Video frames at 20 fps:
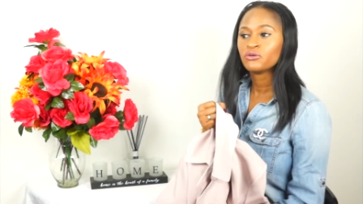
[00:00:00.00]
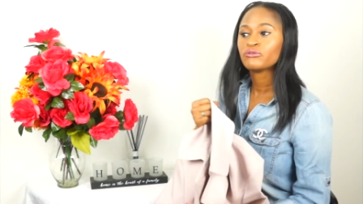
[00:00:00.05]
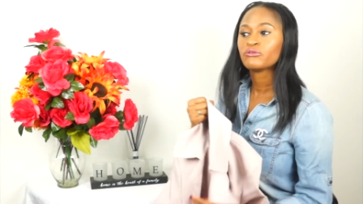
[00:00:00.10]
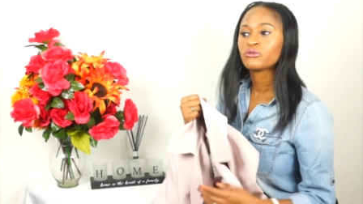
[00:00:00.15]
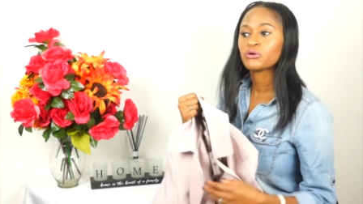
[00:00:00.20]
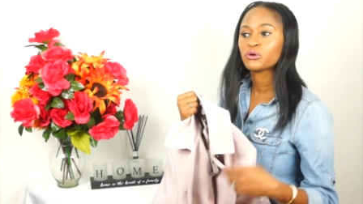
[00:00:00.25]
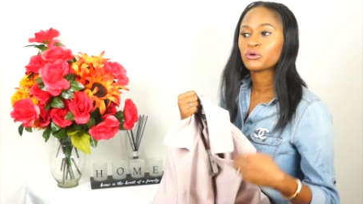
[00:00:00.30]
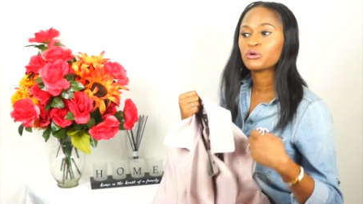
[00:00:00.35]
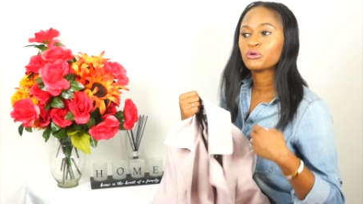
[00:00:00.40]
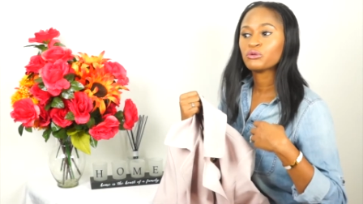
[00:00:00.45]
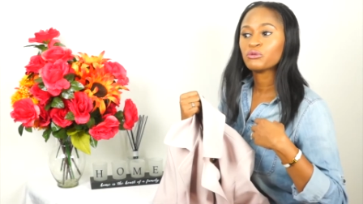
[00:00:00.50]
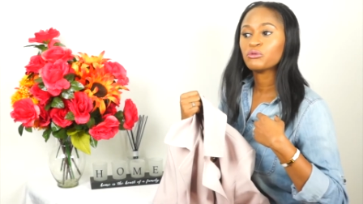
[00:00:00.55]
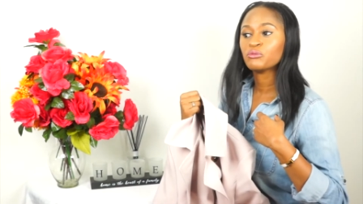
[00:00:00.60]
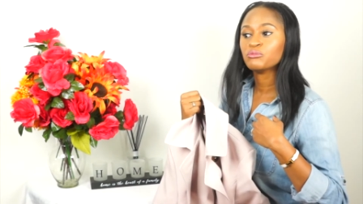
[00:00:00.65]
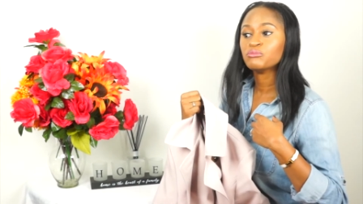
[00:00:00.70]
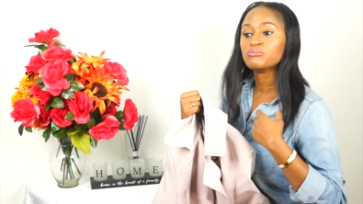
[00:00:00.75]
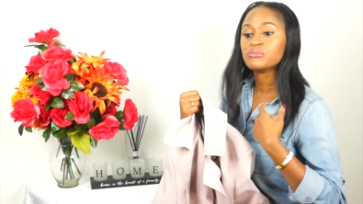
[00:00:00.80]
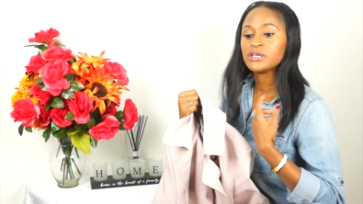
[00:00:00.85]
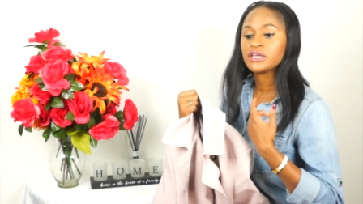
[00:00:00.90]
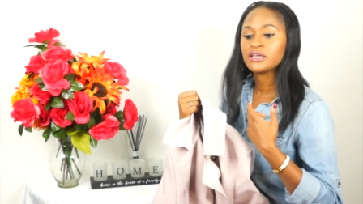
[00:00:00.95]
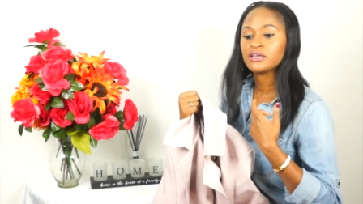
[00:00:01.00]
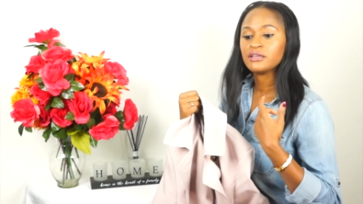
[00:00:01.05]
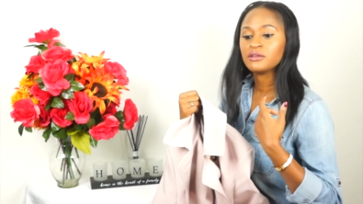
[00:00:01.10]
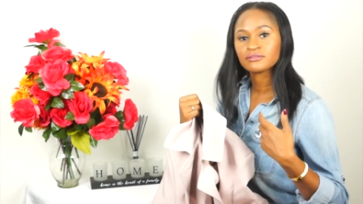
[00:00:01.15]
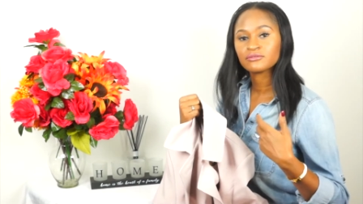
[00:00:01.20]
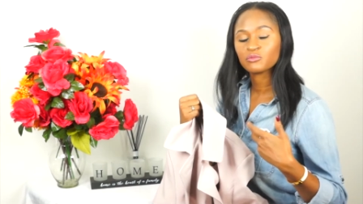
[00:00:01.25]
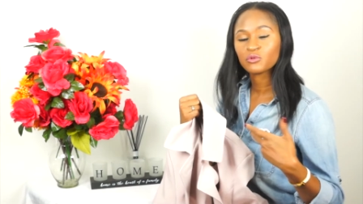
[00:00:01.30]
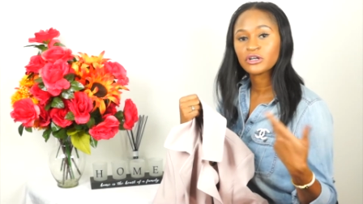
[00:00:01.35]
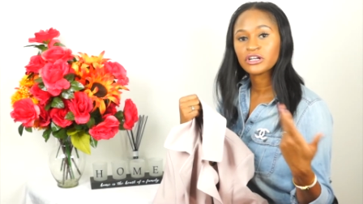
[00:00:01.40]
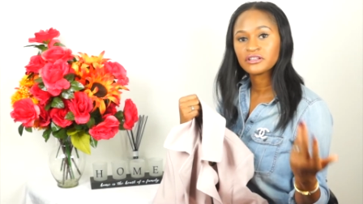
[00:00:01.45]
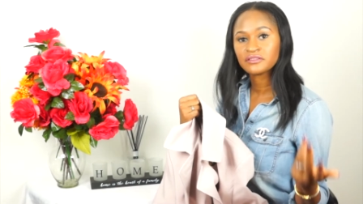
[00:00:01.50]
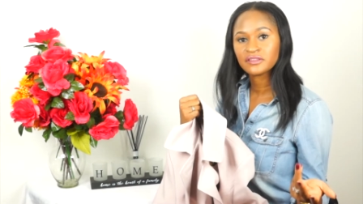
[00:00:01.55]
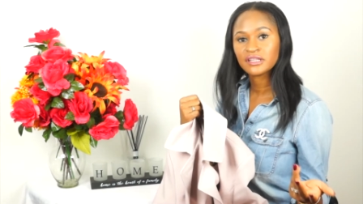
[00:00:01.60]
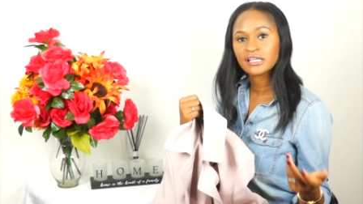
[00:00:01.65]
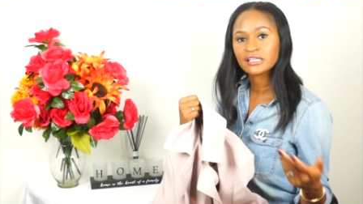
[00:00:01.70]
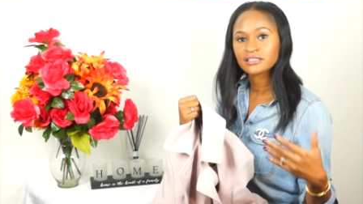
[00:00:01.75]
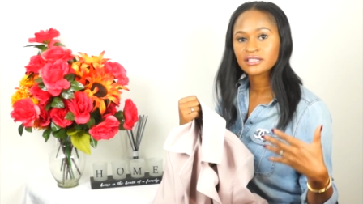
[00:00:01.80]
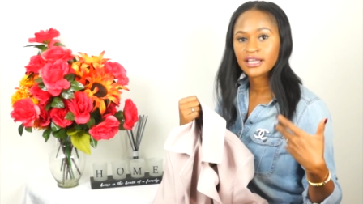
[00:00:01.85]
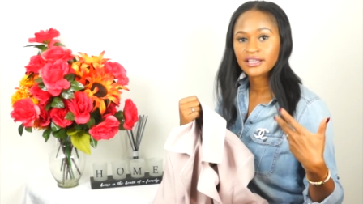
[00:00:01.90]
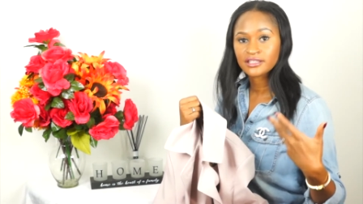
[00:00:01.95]
for me wearing
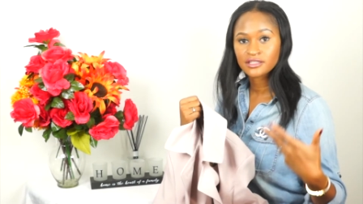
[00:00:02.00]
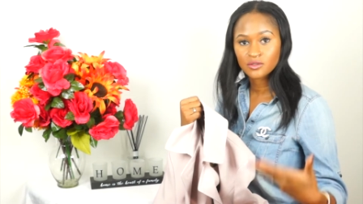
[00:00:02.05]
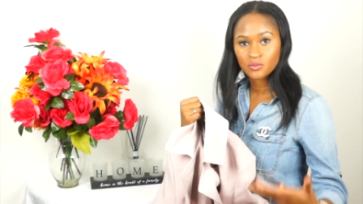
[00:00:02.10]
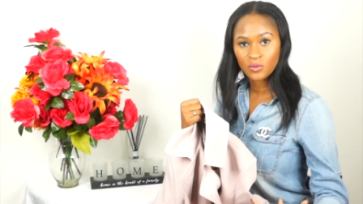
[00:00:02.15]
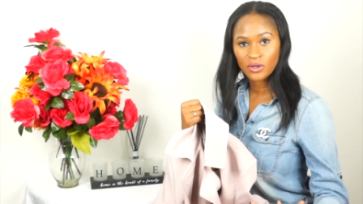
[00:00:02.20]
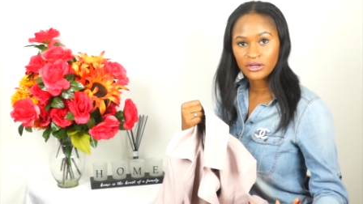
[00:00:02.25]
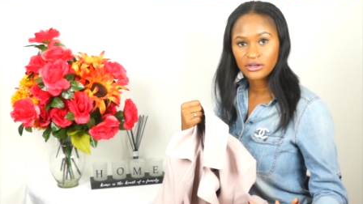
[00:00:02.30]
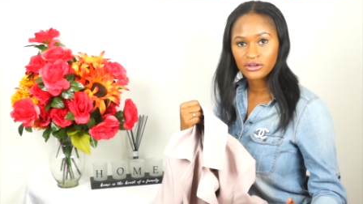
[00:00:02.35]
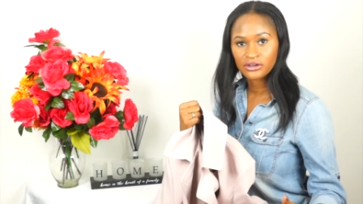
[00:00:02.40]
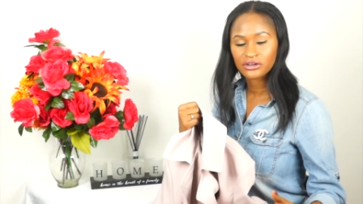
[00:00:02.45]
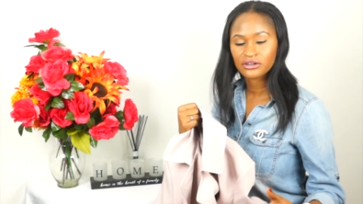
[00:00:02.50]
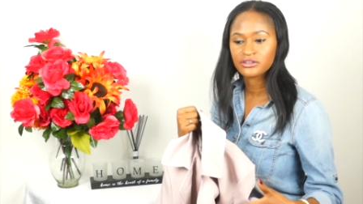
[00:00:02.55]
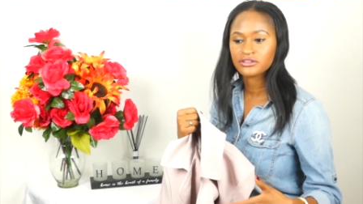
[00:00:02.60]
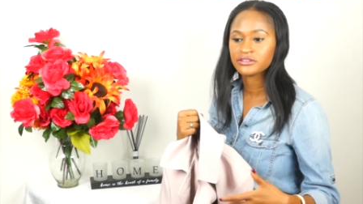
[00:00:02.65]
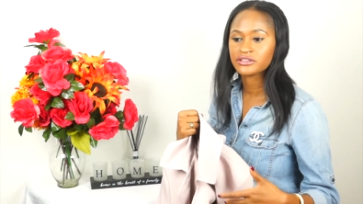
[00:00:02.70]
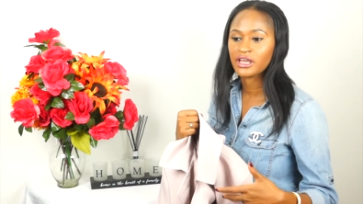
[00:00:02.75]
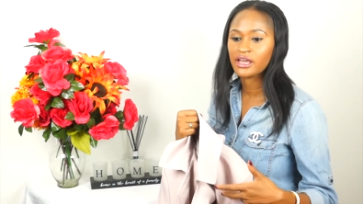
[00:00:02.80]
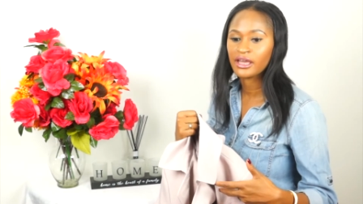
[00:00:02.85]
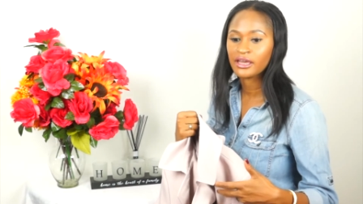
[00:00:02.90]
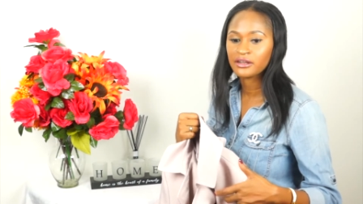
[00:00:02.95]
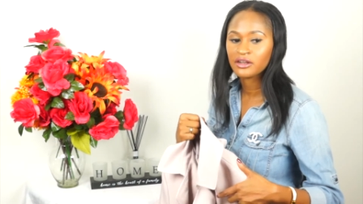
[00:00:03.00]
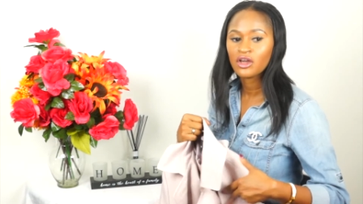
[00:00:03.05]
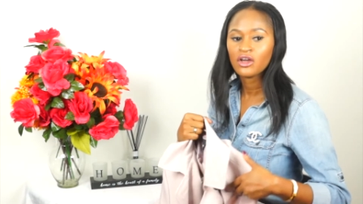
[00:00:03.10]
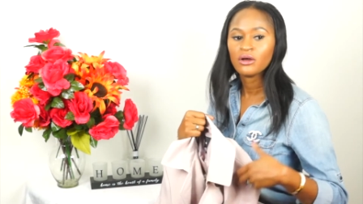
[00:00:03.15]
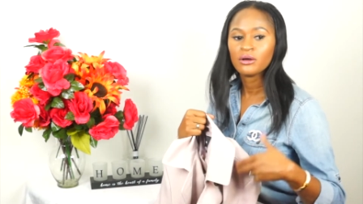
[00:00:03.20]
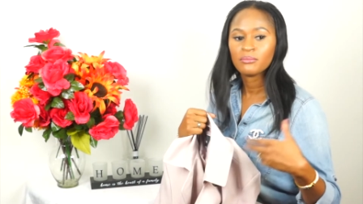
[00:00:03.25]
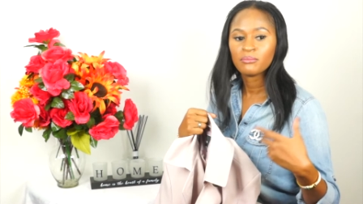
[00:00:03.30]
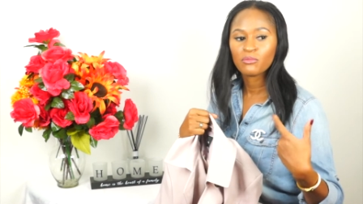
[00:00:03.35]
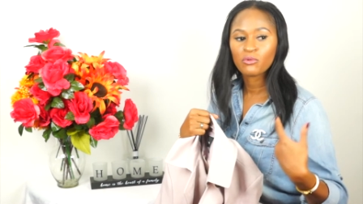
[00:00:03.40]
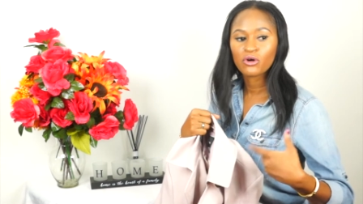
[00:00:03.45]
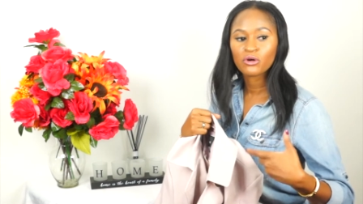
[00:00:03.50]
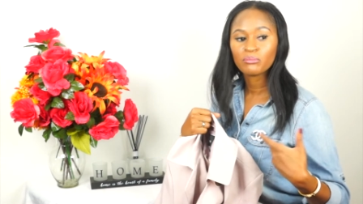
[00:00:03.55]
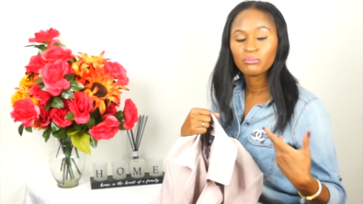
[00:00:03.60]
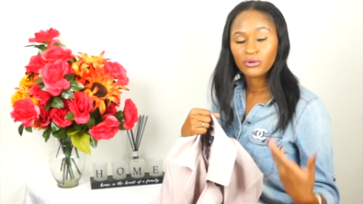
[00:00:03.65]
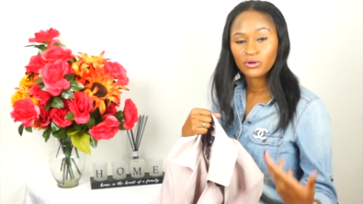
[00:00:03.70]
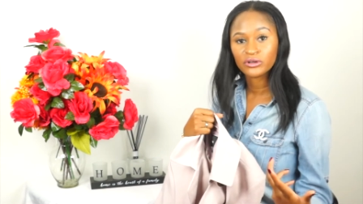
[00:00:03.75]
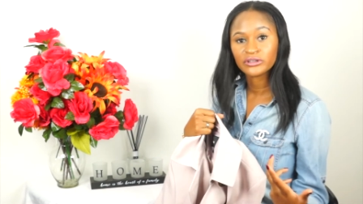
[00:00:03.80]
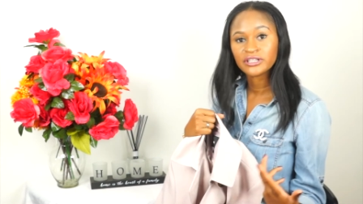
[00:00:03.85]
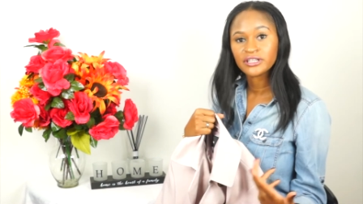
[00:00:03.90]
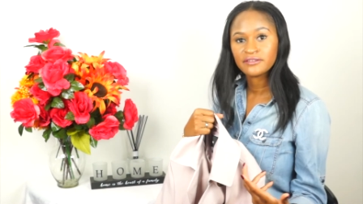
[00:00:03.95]
things like sweaters and more
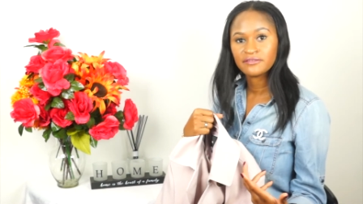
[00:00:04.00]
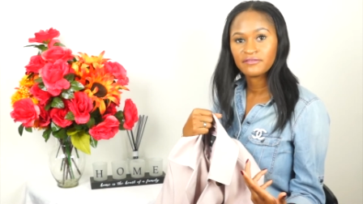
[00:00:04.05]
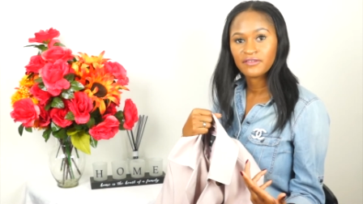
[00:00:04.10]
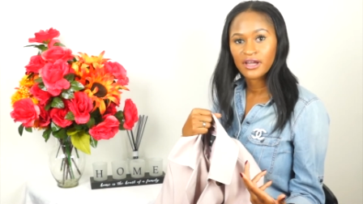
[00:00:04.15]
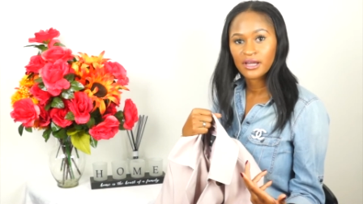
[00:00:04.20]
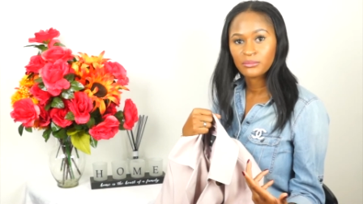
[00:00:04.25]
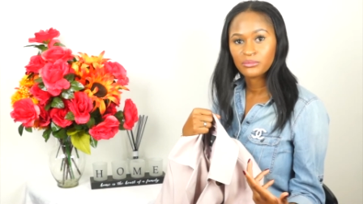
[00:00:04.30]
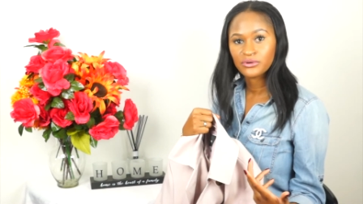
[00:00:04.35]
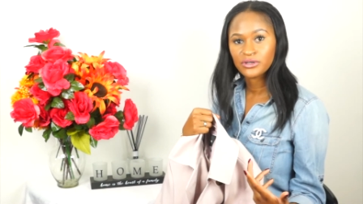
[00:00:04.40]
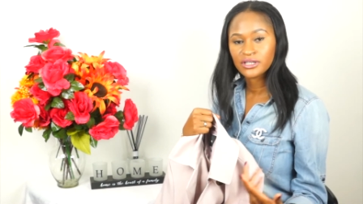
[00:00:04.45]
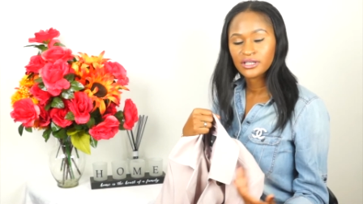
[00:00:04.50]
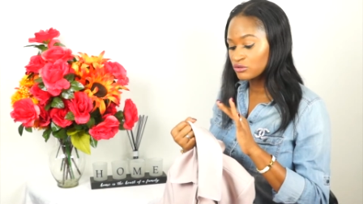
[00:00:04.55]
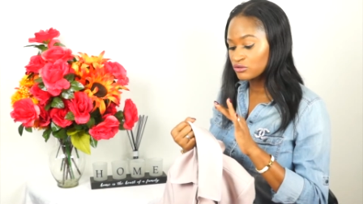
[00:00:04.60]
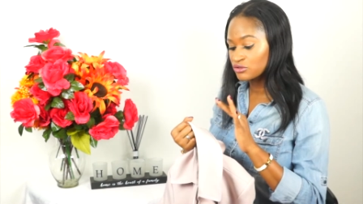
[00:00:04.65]
bulky fabric.